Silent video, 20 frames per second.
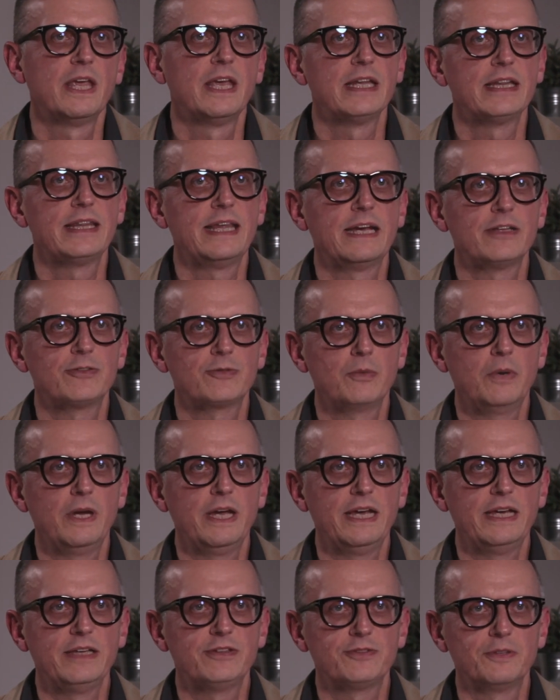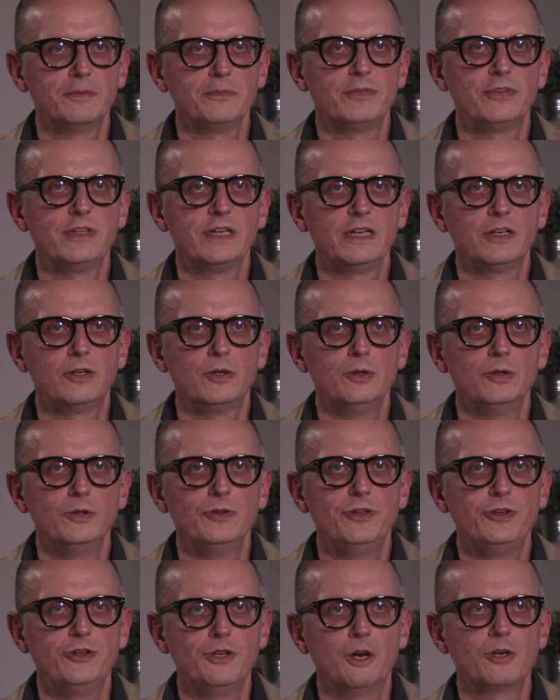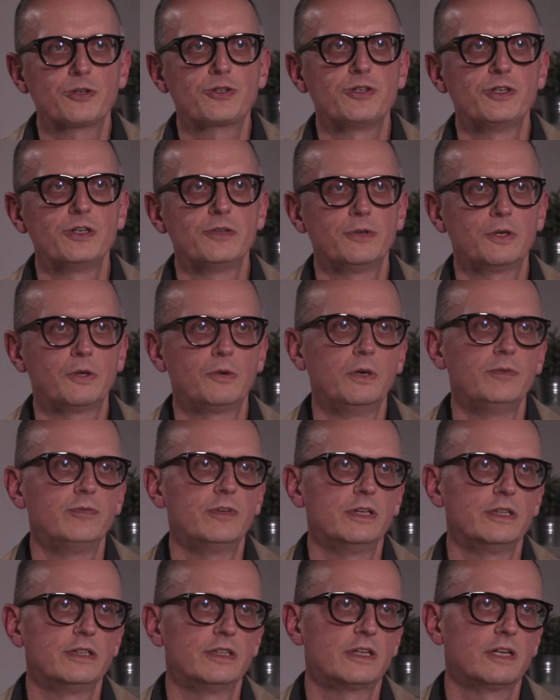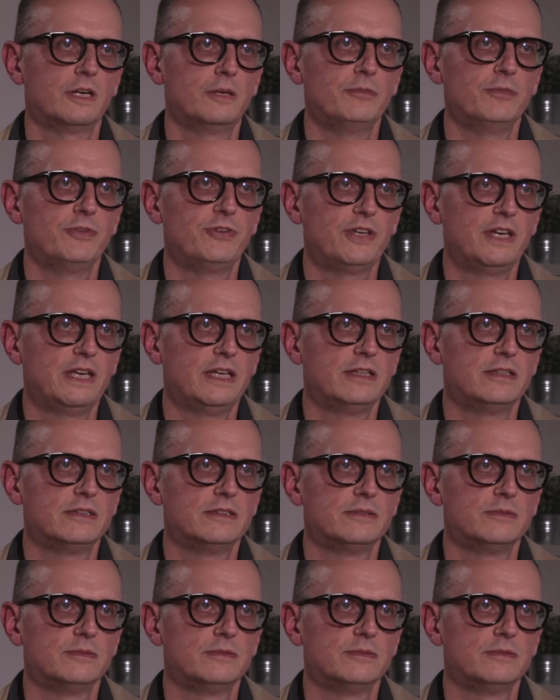That's where something called the doctrine of equivalent comes in,